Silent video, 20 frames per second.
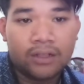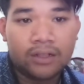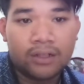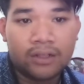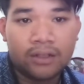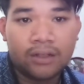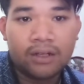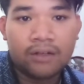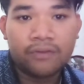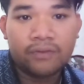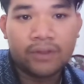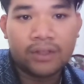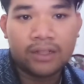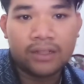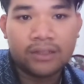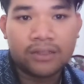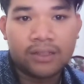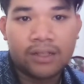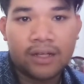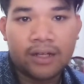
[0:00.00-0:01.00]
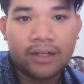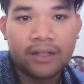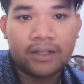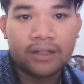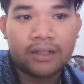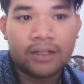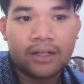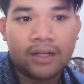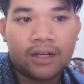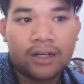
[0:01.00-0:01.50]
The graph is like
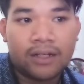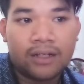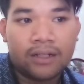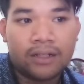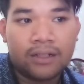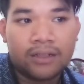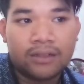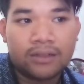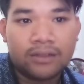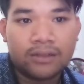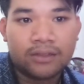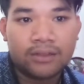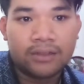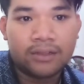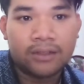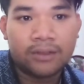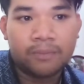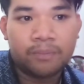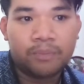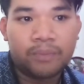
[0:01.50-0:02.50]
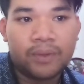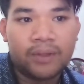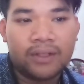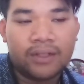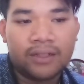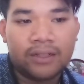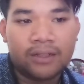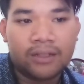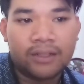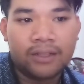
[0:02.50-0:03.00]
the
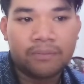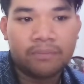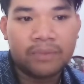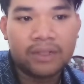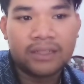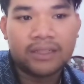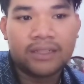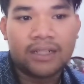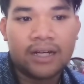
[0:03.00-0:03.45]
image